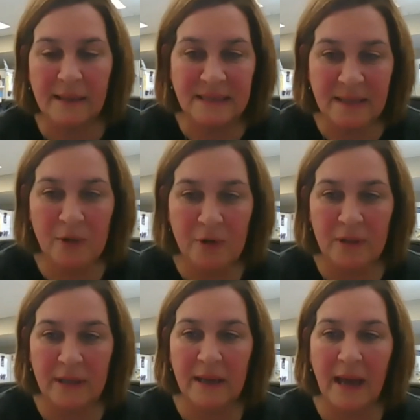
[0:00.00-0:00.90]

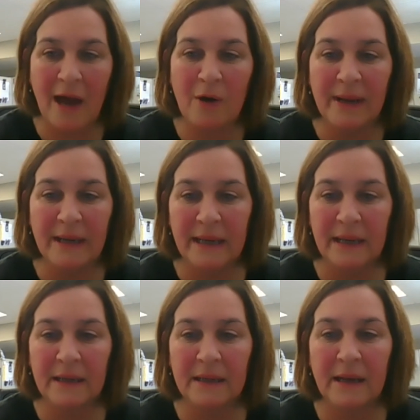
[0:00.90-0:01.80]
similarly, how
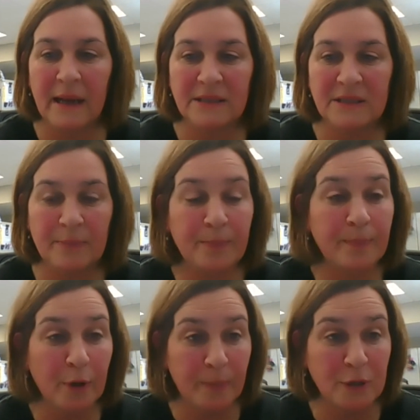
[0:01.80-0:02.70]
many Nazi
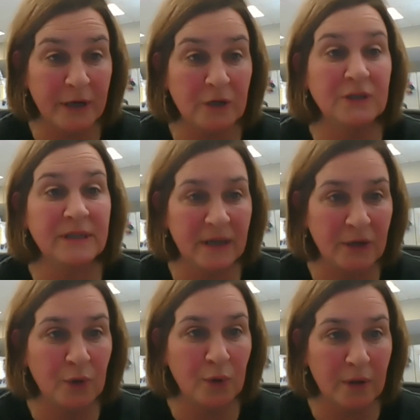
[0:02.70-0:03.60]
perpetrators in
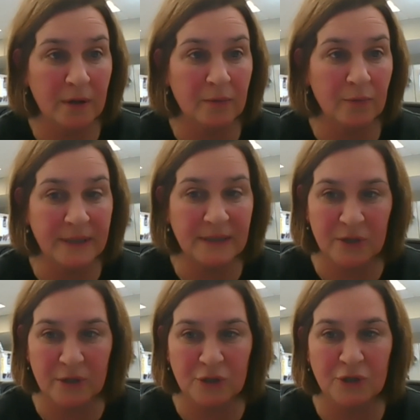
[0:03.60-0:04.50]
your
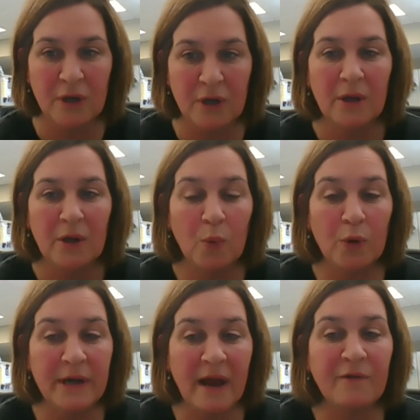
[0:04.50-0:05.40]
research
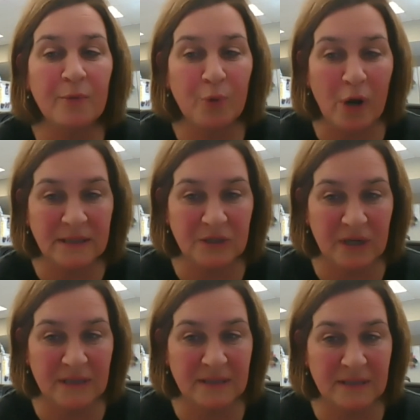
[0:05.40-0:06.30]
were never brought to
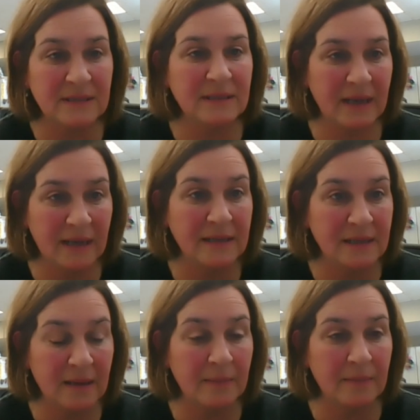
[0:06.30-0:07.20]
justice and
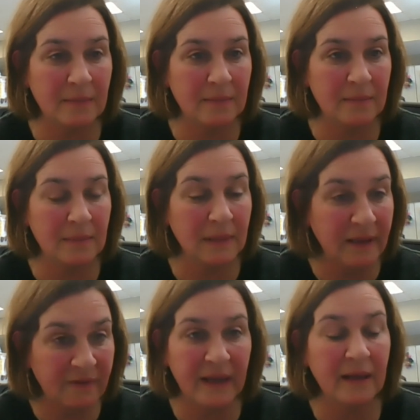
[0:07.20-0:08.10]
ended up
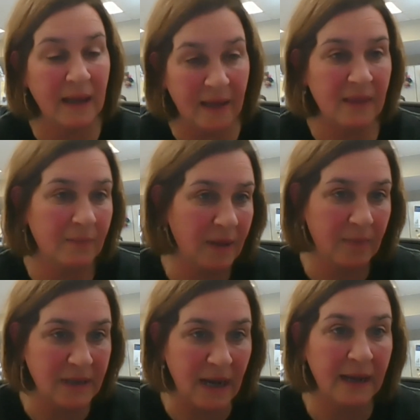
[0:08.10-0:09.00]
living and then
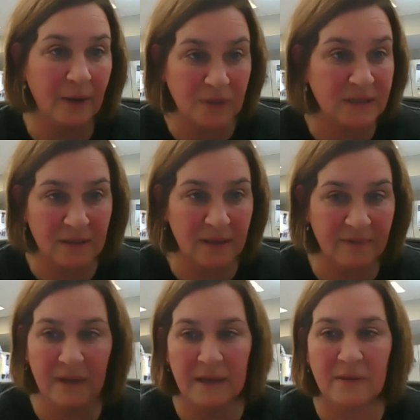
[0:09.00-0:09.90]
maybe dying or still
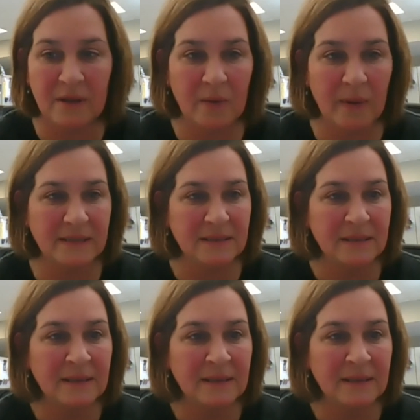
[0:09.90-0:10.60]
living in the US?